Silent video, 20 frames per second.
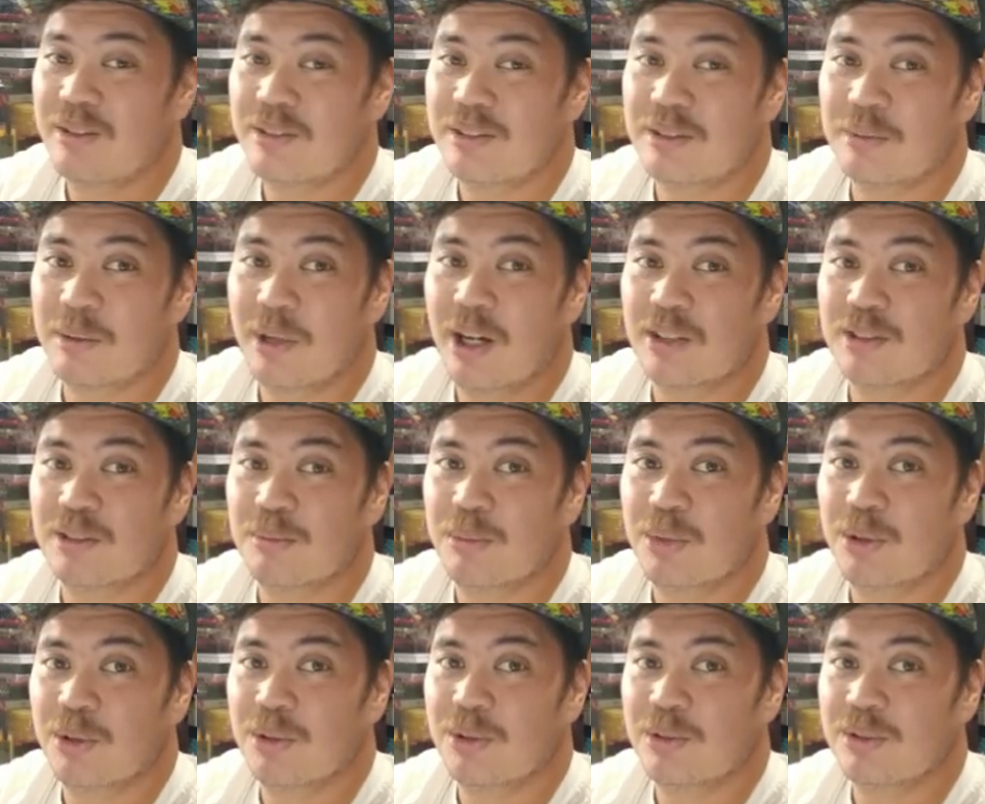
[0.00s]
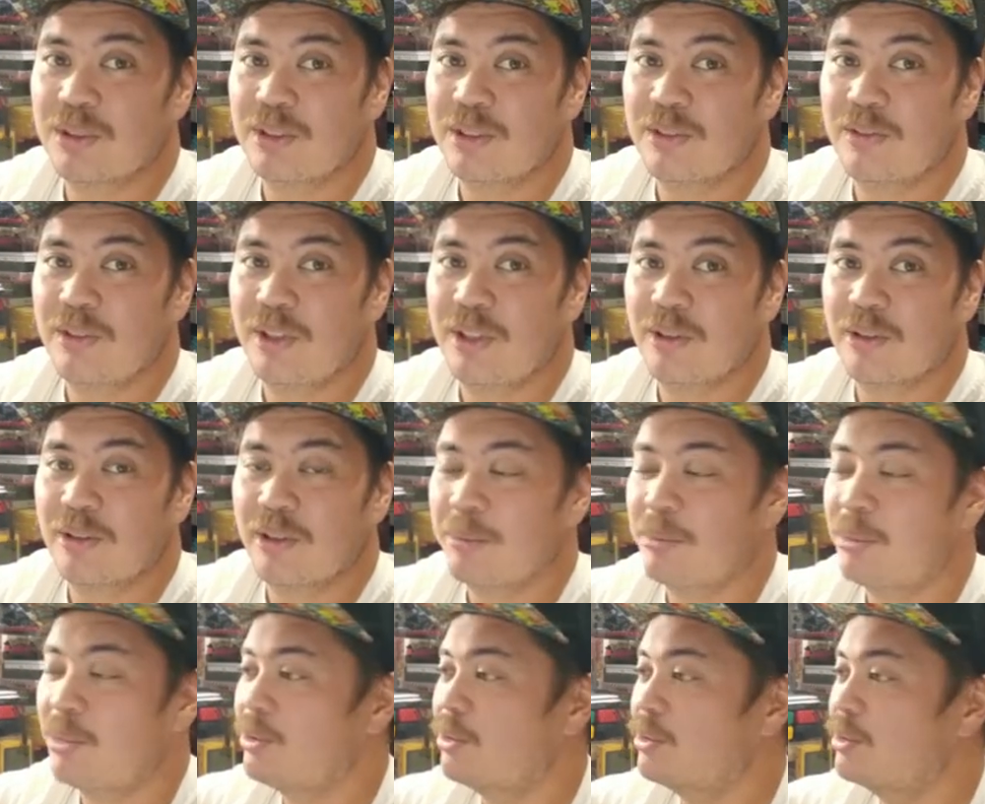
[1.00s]
Some awesome pulls in this video,
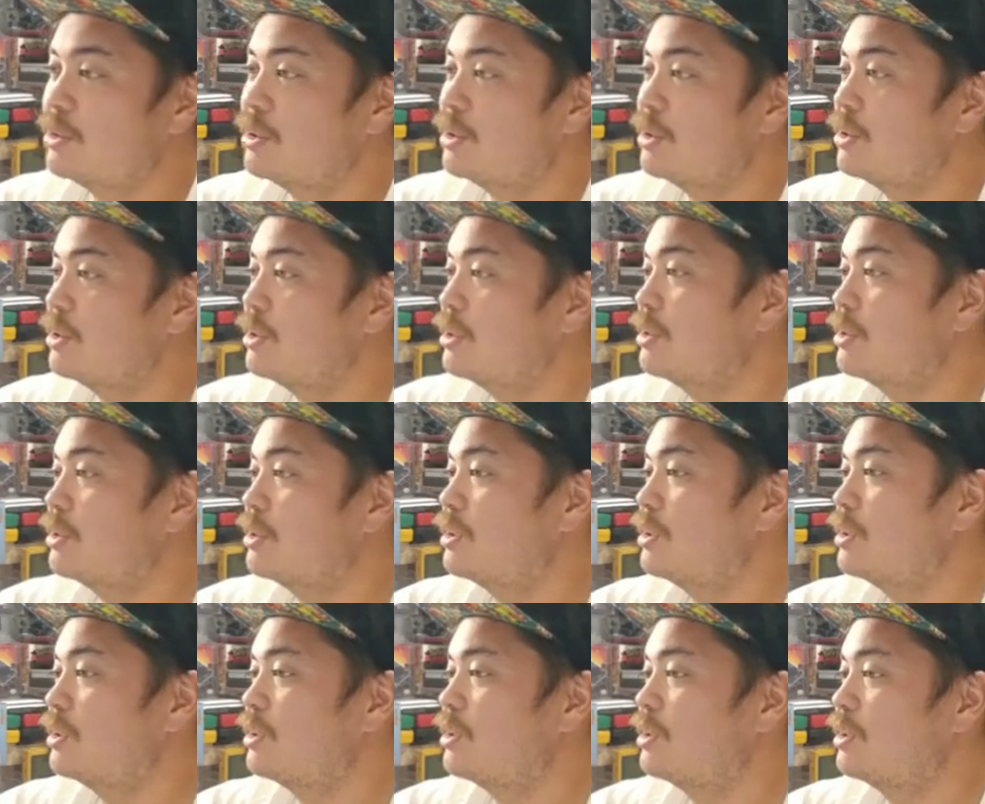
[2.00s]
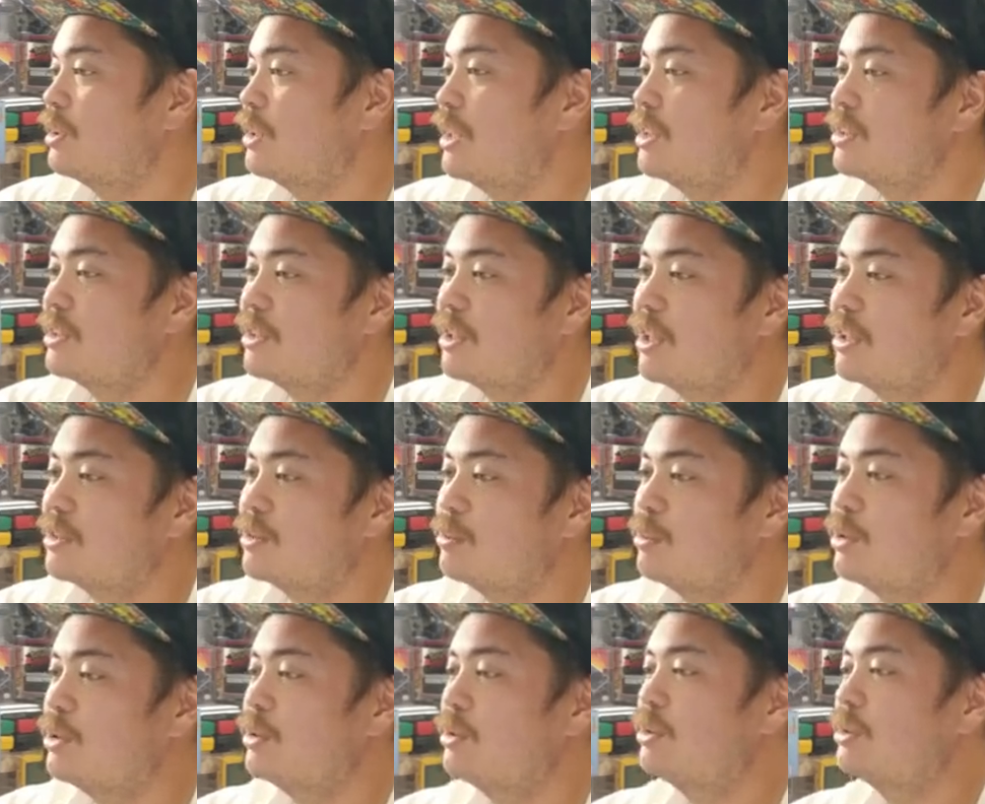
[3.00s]
great pulls. That's an awesome
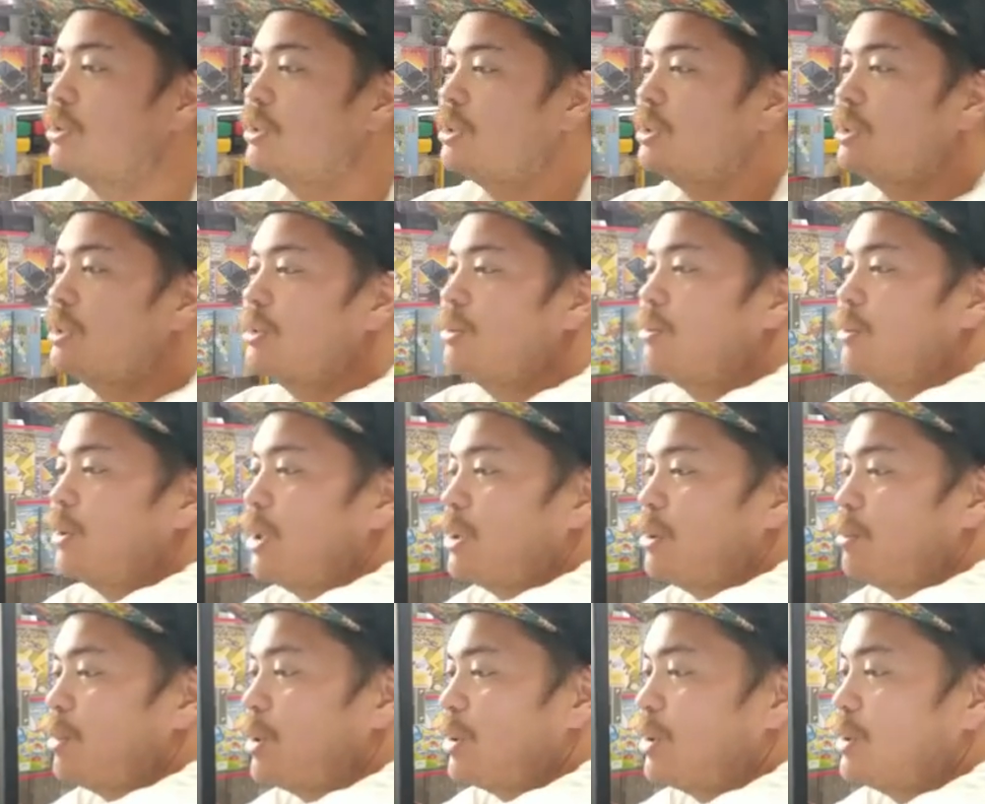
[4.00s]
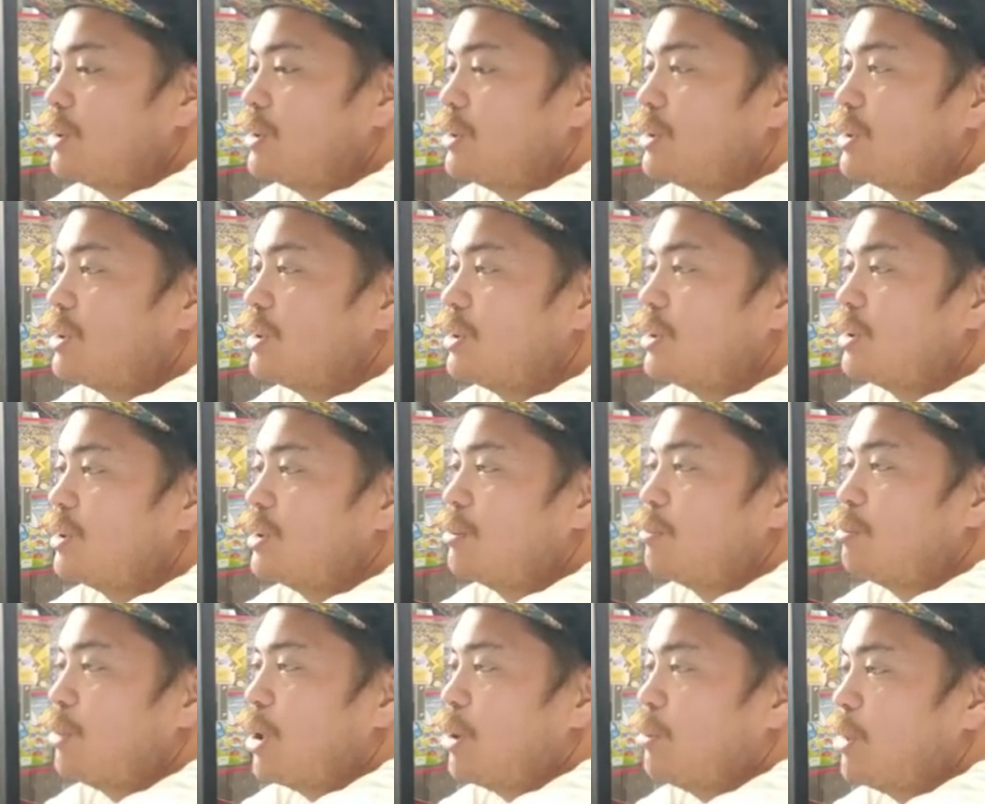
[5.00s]
pull. We got the birds,
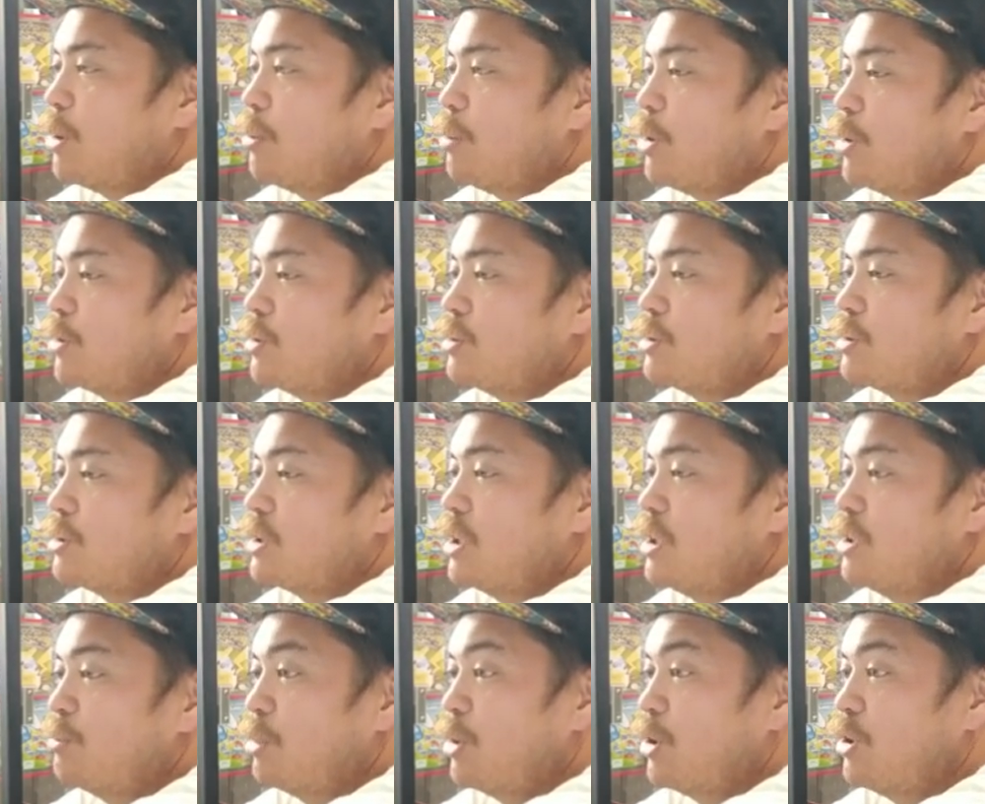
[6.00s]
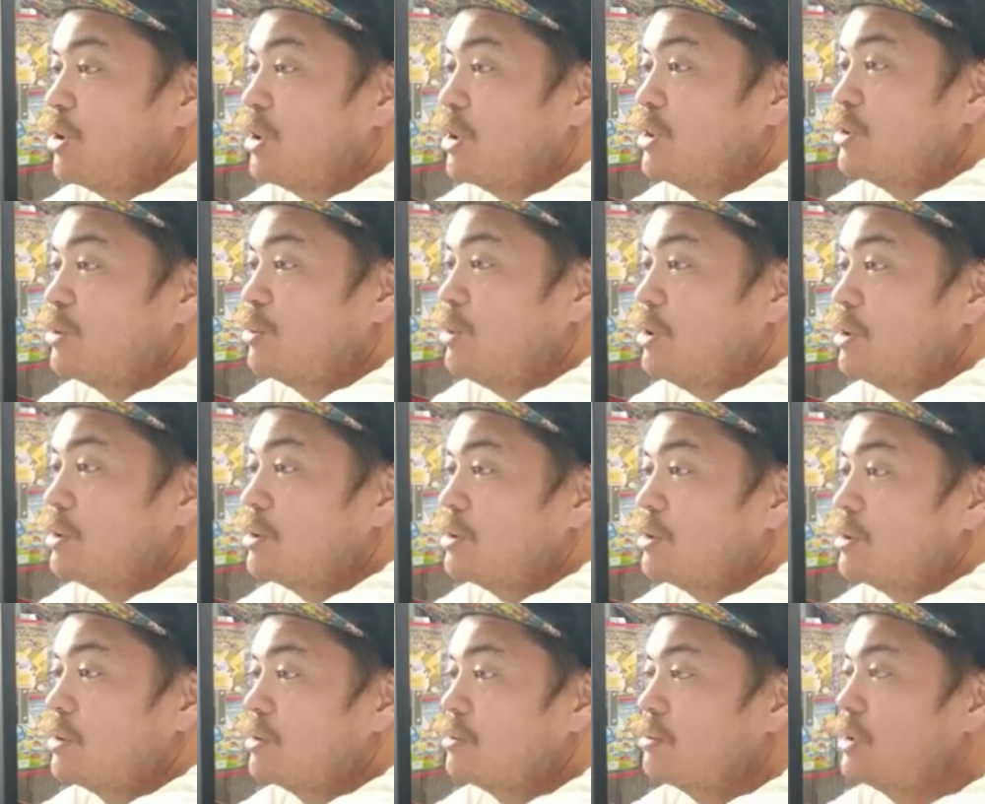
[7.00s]
birds. Because bird is a word,
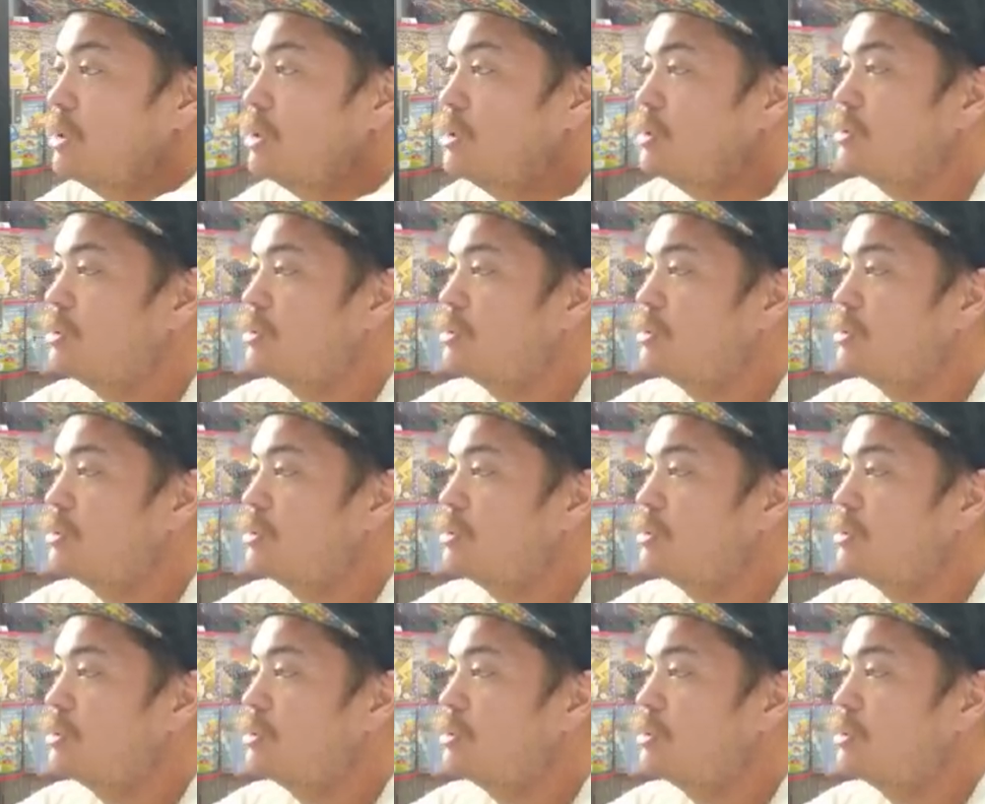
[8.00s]
right?